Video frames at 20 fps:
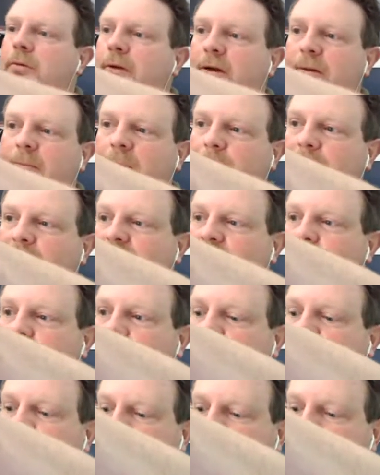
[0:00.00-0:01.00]
And I'm about to
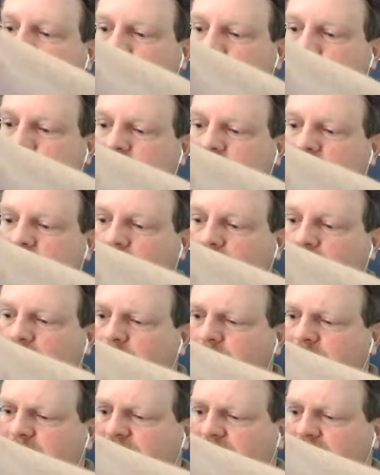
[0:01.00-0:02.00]
break my thing. Hold
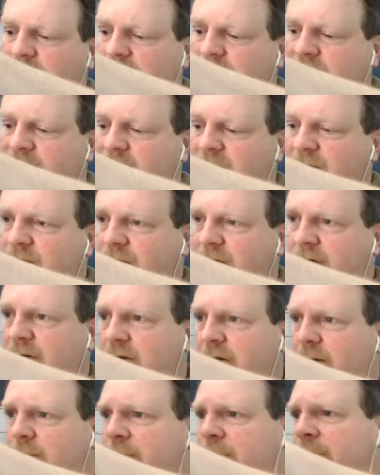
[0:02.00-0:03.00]
on one second. I see you trying to
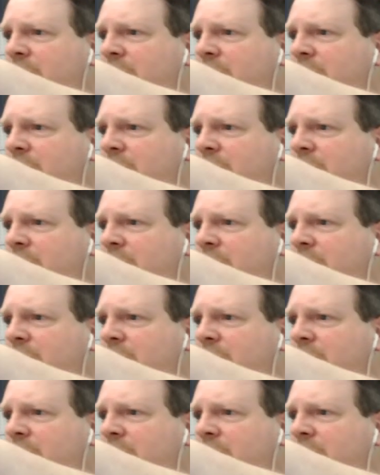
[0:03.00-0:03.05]
come.